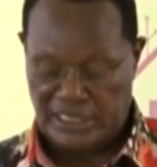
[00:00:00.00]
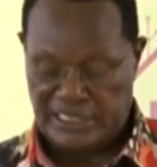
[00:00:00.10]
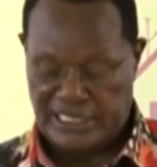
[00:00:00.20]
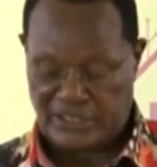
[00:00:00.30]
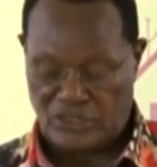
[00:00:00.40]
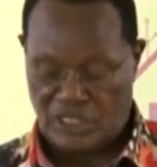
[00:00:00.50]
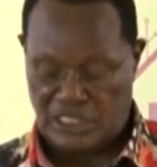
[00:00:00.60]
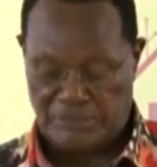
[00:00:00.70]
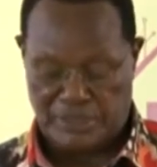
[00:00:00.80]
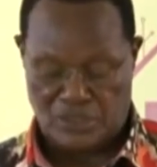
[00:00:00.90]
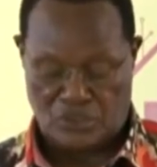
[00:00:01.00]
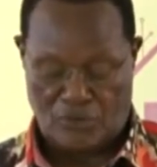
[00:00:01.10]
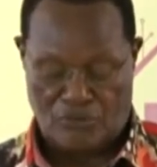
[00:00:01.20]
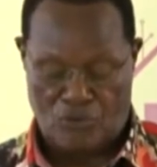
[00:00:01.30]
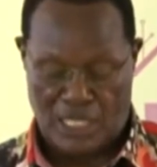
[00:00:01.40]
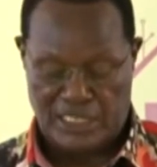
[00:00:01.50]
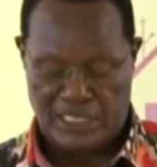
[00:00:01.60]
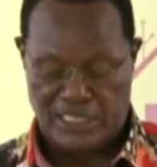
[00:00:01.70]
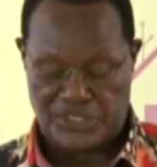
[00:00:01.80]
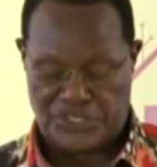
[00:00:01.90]
in the acknowledgement of
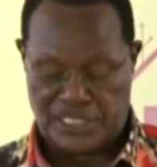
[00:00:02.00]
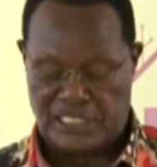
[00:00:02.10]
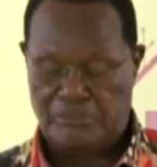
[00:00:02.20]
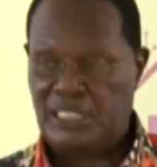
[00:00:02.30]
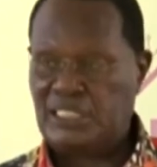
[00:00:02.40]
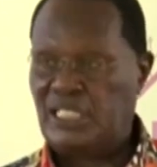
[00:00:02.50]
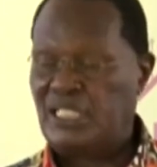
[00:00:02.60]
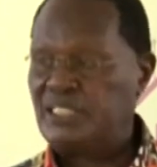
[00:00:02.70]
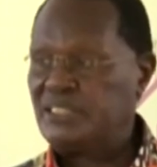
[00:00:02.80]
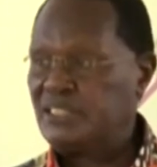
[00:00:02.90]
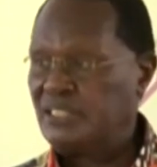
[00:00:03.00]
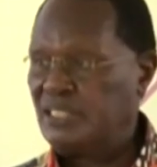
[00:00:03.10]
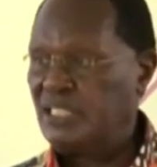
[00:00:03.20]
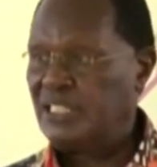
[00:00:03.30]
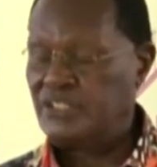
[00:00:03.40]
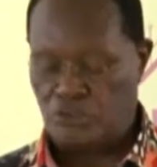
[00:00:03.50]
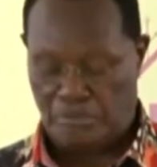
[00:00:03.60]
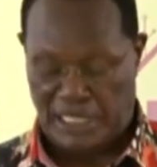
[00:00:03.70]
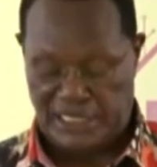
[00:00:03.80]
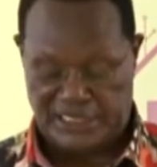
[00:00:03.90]
one shared motherland and
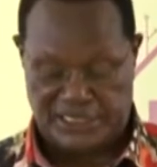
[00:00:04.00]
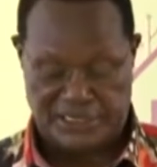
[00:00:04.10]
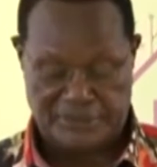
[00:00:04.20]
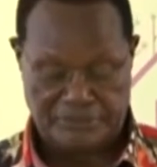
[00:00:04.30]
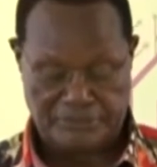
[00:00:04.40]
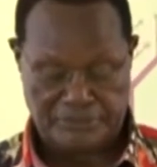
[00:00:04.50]
humanity.